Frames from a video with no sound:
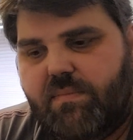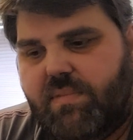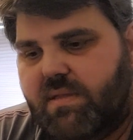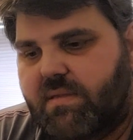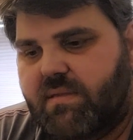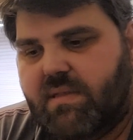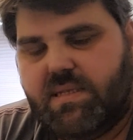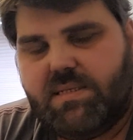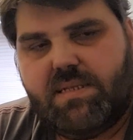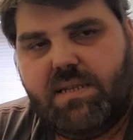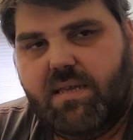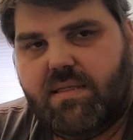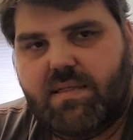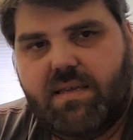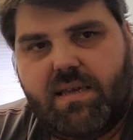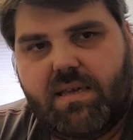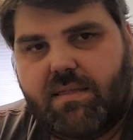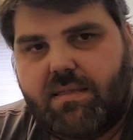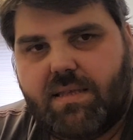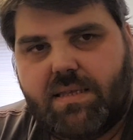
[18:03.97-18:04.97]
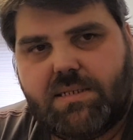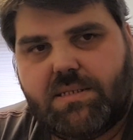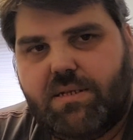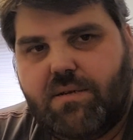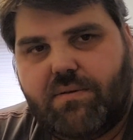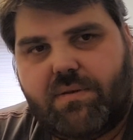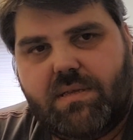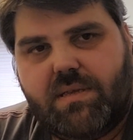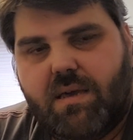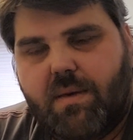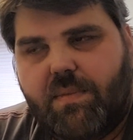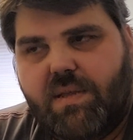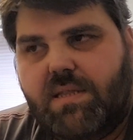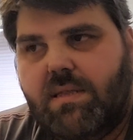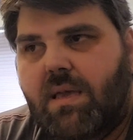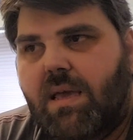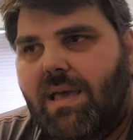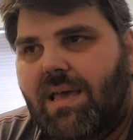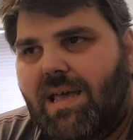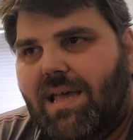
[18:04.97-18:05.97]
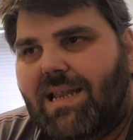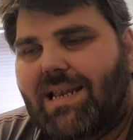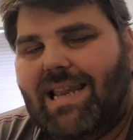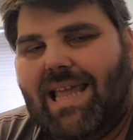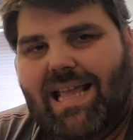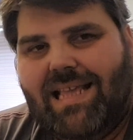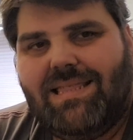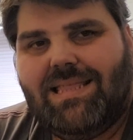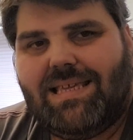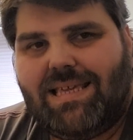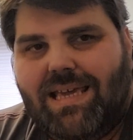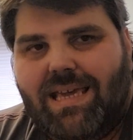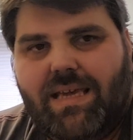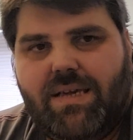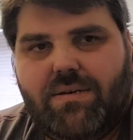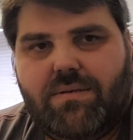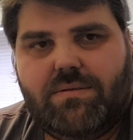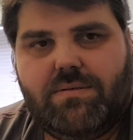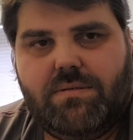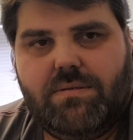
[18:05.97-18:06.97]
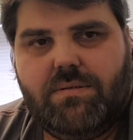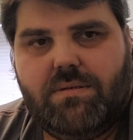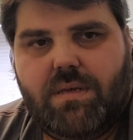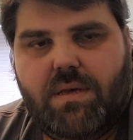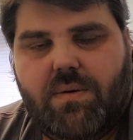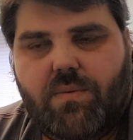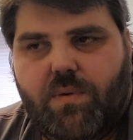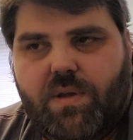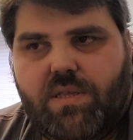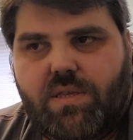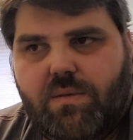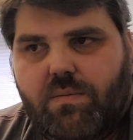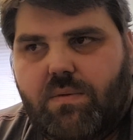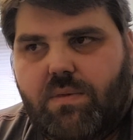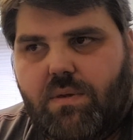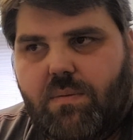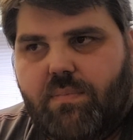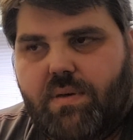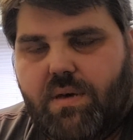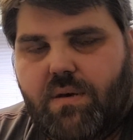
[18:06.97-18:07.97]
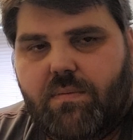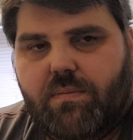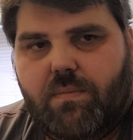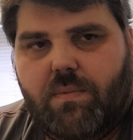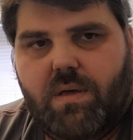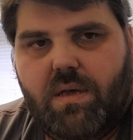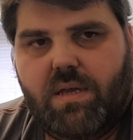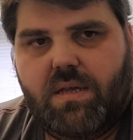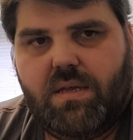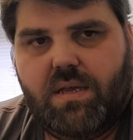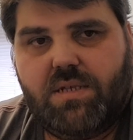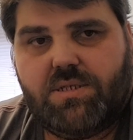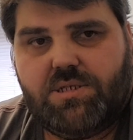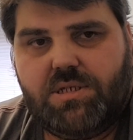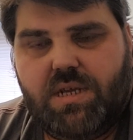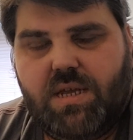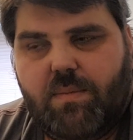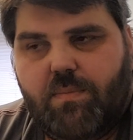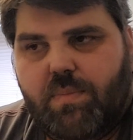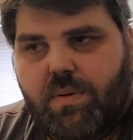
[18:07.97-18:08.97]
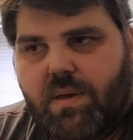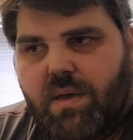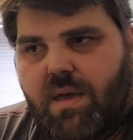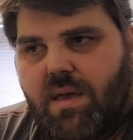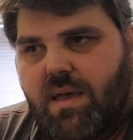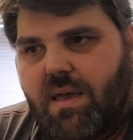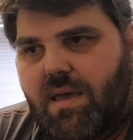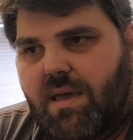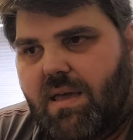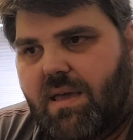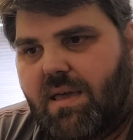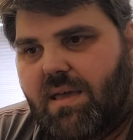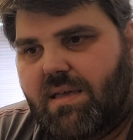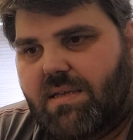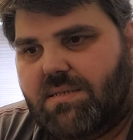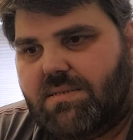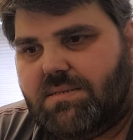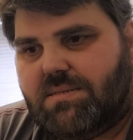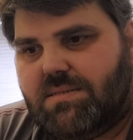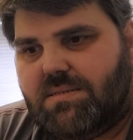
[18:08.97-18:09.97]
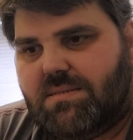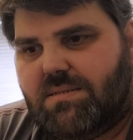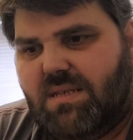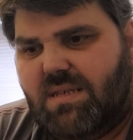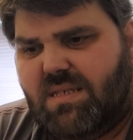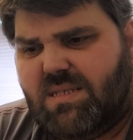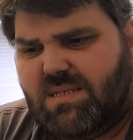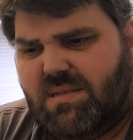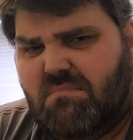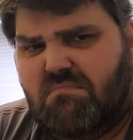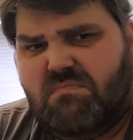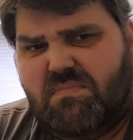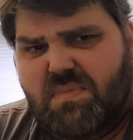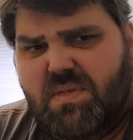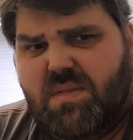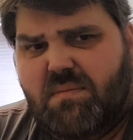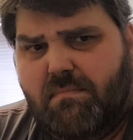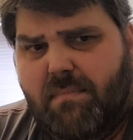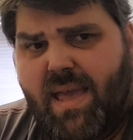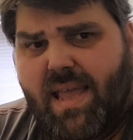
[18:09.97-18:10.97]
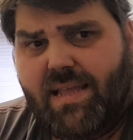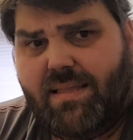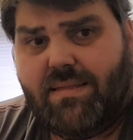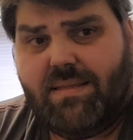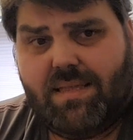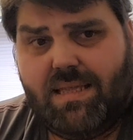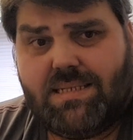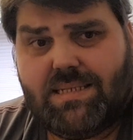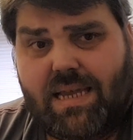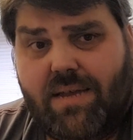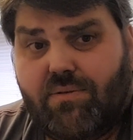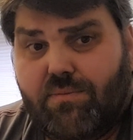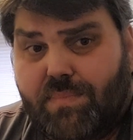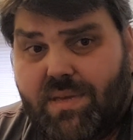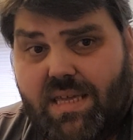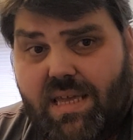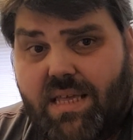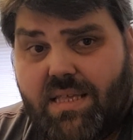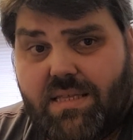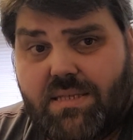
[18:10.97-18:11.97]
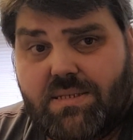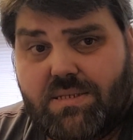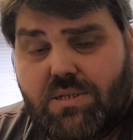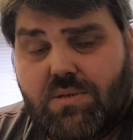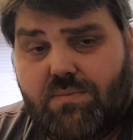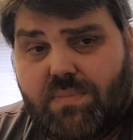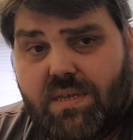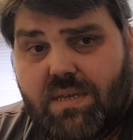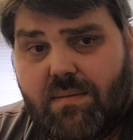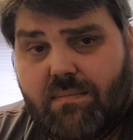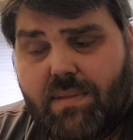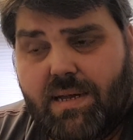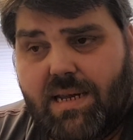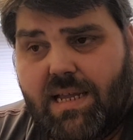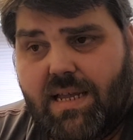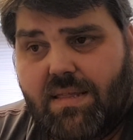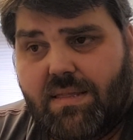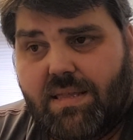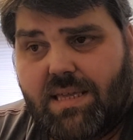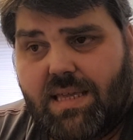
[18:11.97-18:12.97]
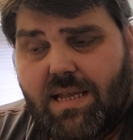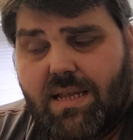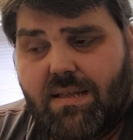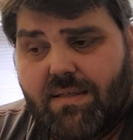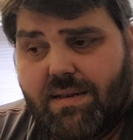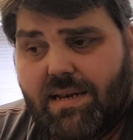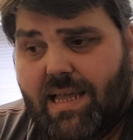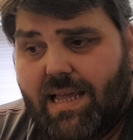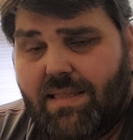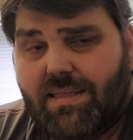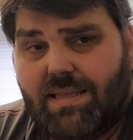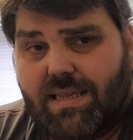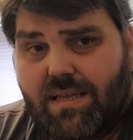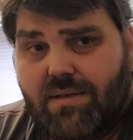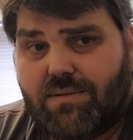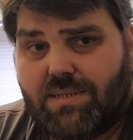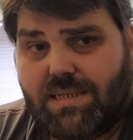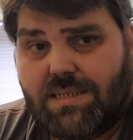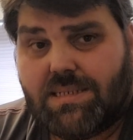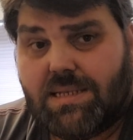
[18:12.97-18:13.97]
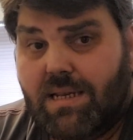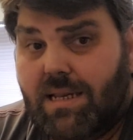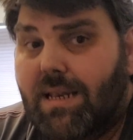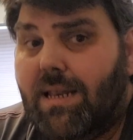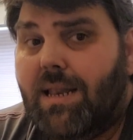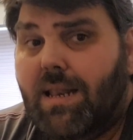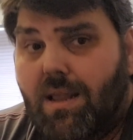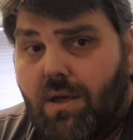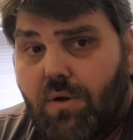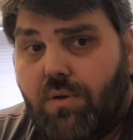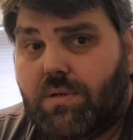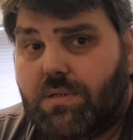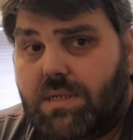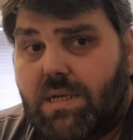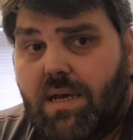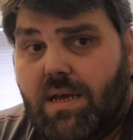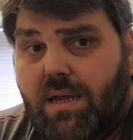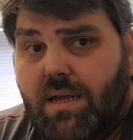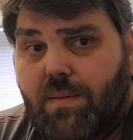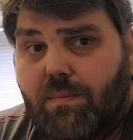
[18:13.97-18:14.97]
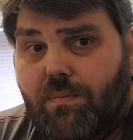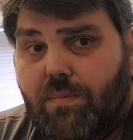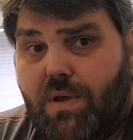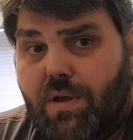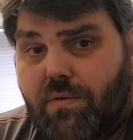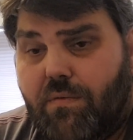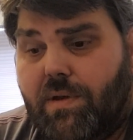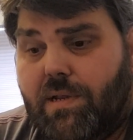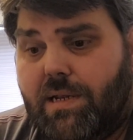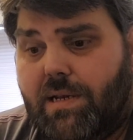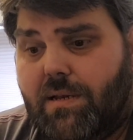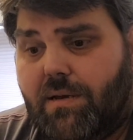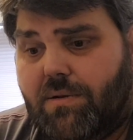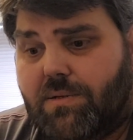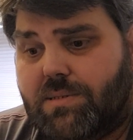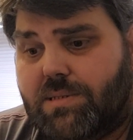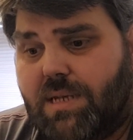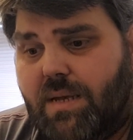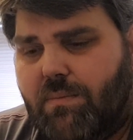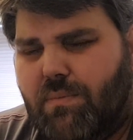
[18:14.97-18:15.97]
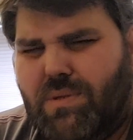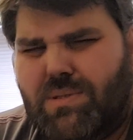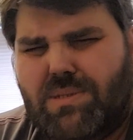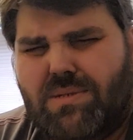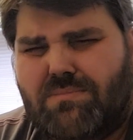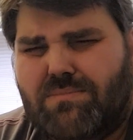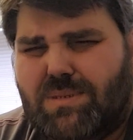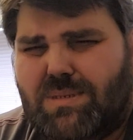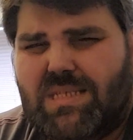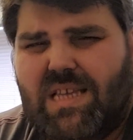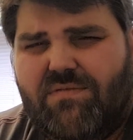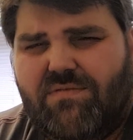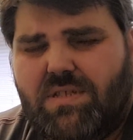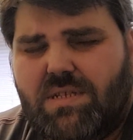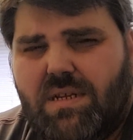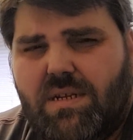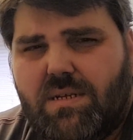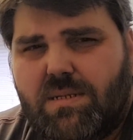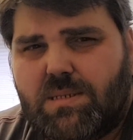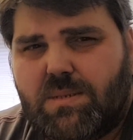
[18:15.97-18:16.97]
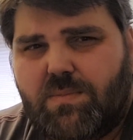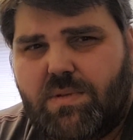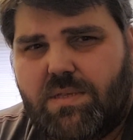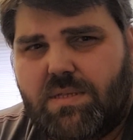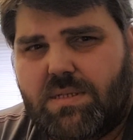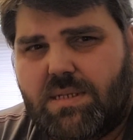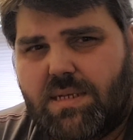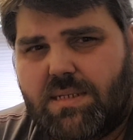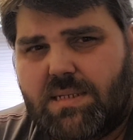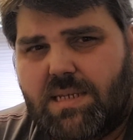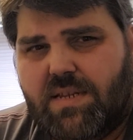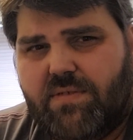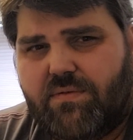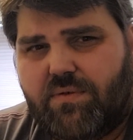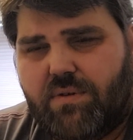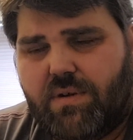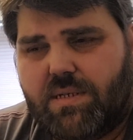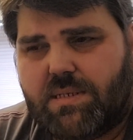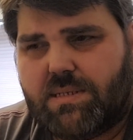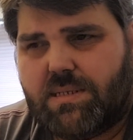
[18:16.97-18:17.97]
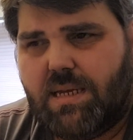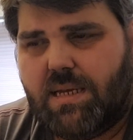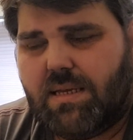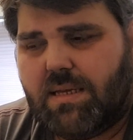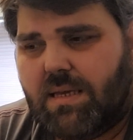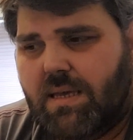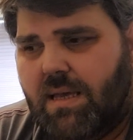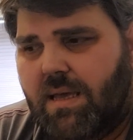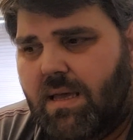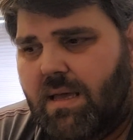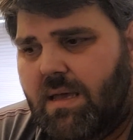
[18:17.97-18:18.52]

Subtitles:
But there's nothing. There's no. I mean, laying the keel when you build a ship is the main. That's how it begins. You begin by laying the keel, and laying the keel takes a long time, a really long time. It took them 7 years to build the Titanic, for Christ's sake.